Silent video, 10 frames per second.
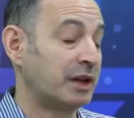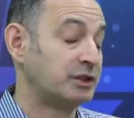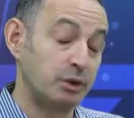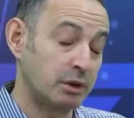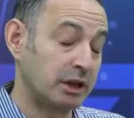
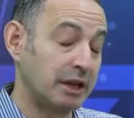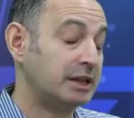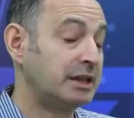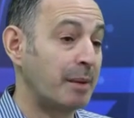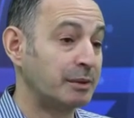as you
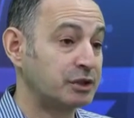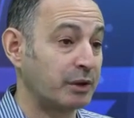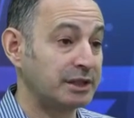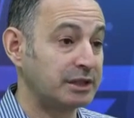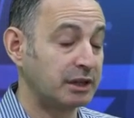clearly
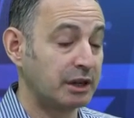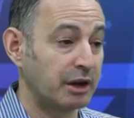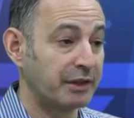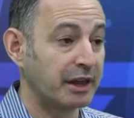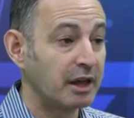demonstrated.
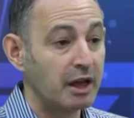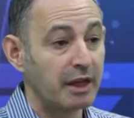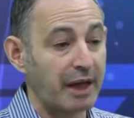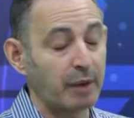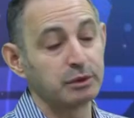And I think
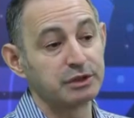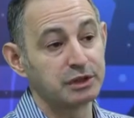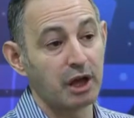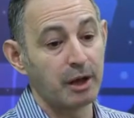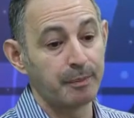that was